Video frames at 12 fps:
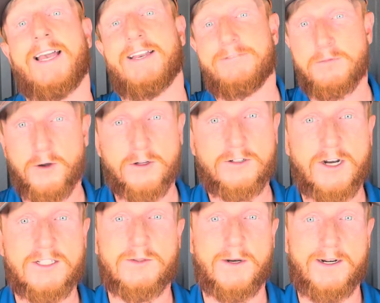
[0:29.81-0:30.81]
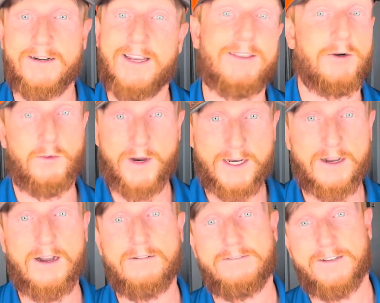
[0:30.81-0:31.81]
And if you pull a cross square and they're way
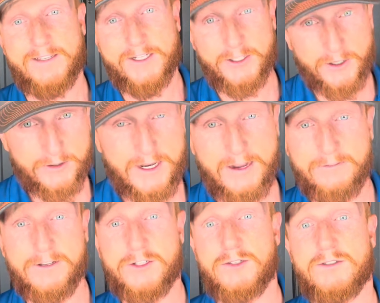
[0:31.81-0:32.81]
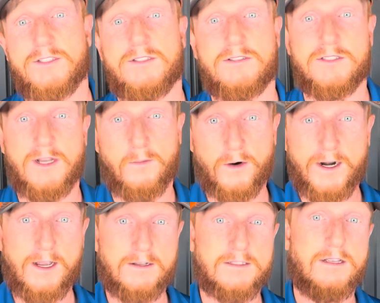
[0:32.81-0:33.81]
off, then you know you have issues somewhere else